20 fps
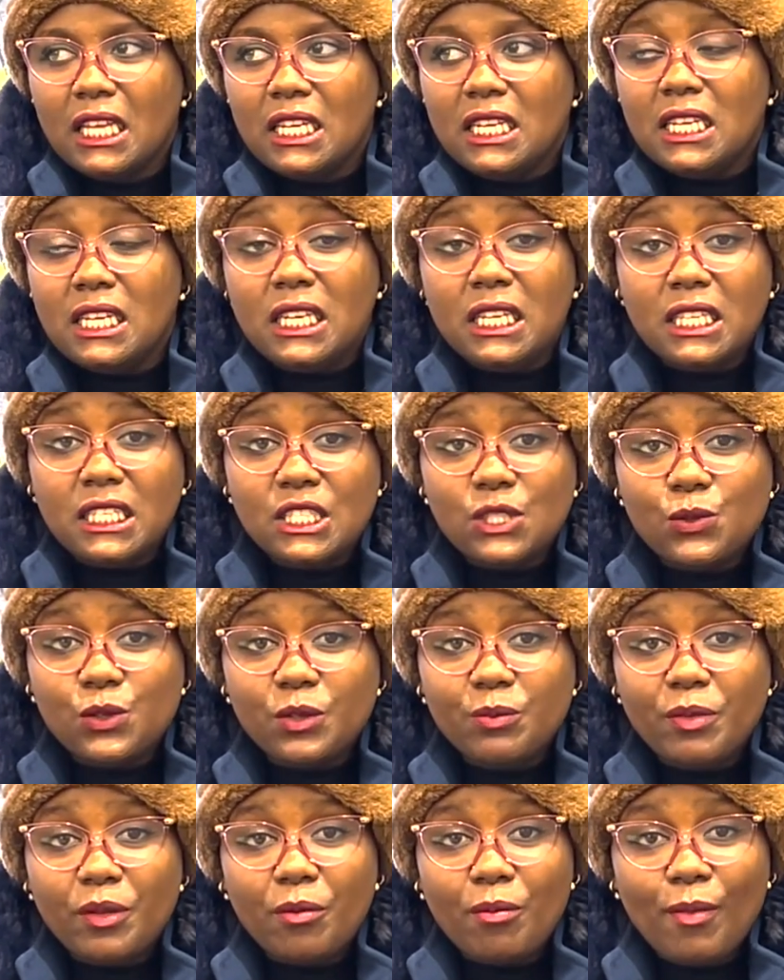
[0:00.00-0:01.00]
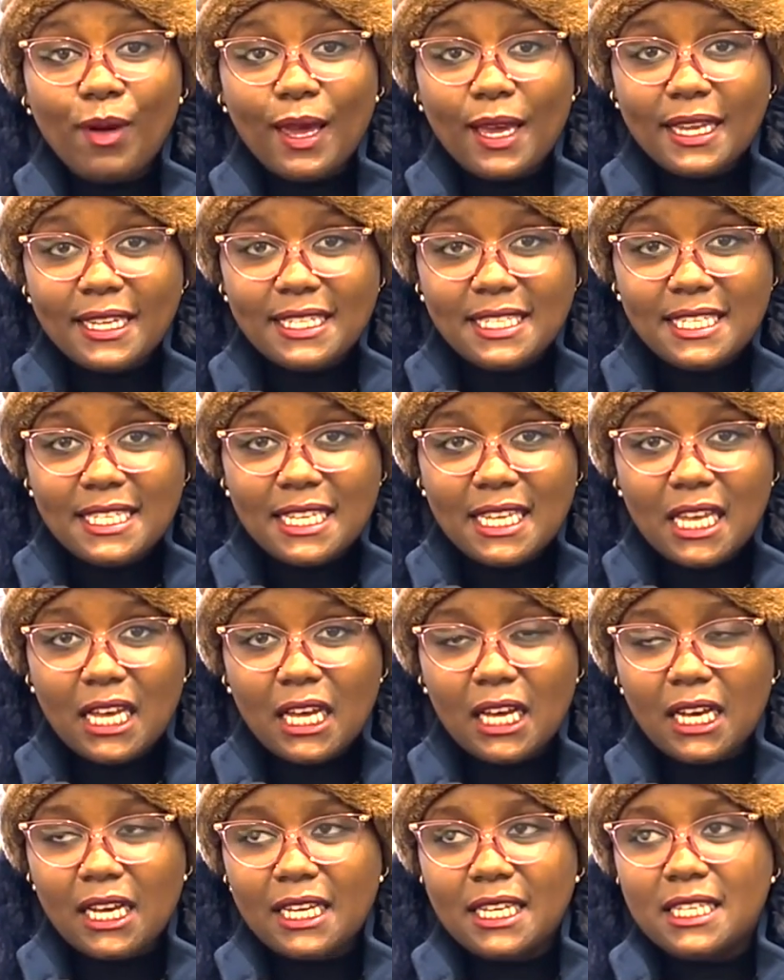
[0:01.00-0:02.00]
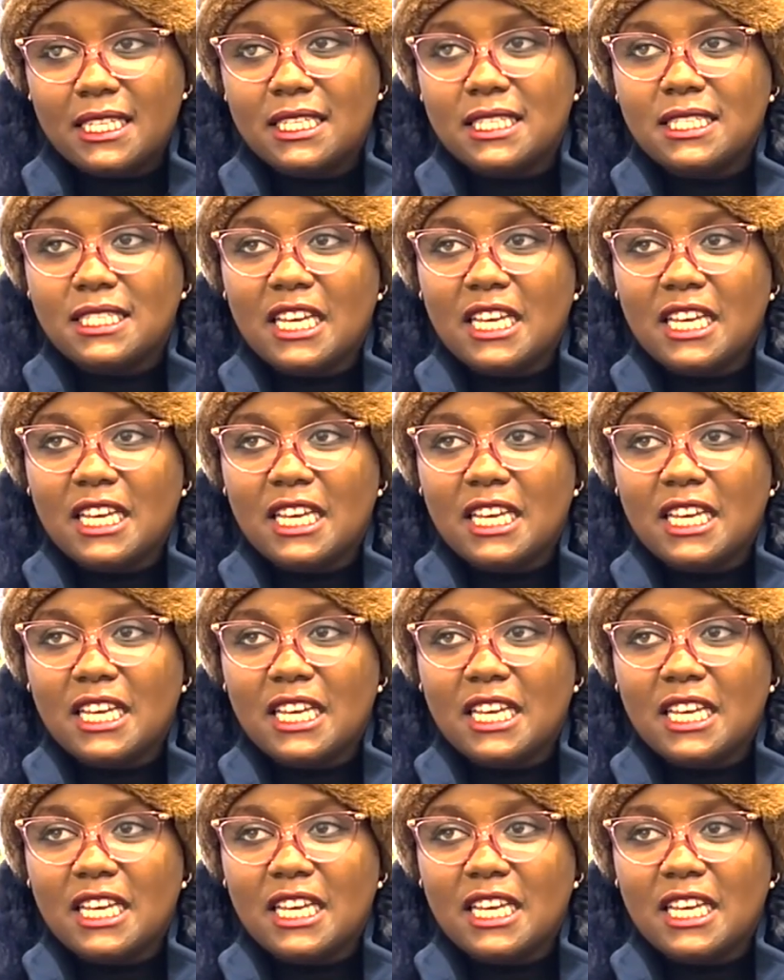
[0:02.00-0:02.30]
needs will be met in